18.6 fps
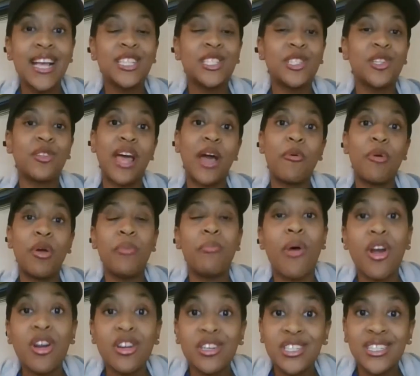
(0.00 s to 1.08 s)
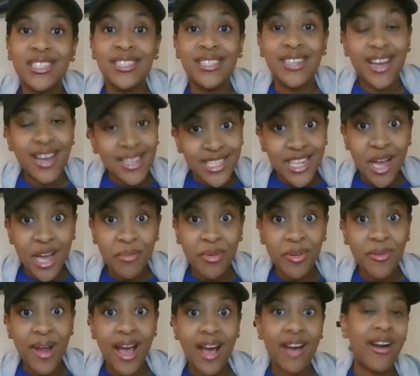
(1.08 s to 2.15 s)
so that when March does come
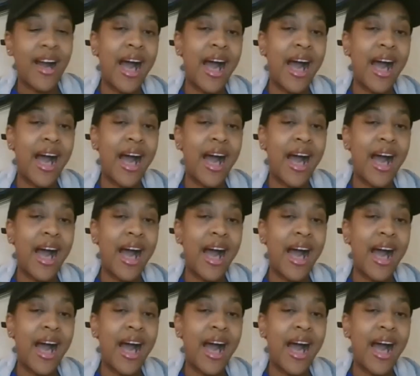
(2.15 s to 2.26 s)
around,